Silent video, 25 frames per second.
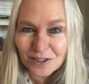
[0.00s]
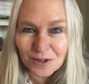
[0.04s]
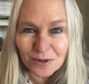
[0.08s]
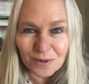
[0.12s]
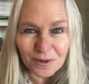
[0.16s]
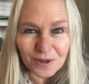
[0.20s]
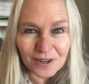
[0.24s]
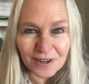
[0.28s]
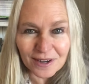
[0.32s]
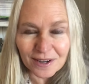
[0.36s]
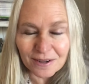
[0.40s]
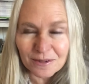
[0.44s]
to
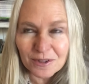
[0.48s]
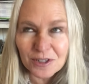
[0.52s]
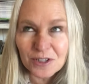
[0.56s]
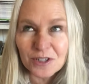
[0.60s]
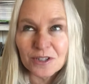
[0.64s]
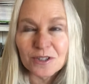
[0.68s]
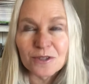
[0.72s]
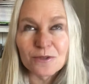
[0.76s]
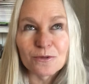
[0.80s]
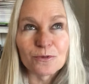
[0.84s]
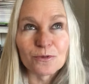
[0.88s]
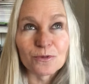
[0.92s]
her, and I was
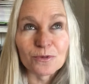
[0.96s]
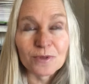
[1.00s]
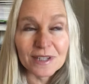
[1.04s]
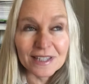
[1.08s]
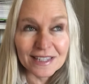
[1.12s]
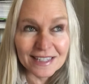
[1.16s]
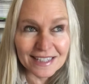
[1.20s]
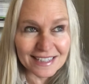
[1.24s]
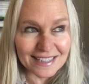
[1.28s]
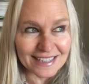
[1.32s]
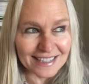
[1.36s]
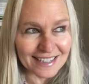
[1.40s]
just
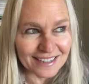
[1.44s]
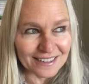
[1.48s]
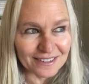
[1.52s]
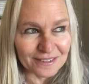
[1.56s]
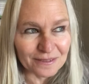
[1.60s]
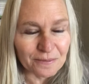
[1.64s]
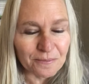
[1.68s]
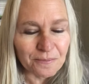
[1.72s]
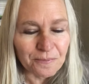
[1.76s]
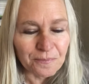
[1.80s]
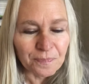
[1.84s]
really down.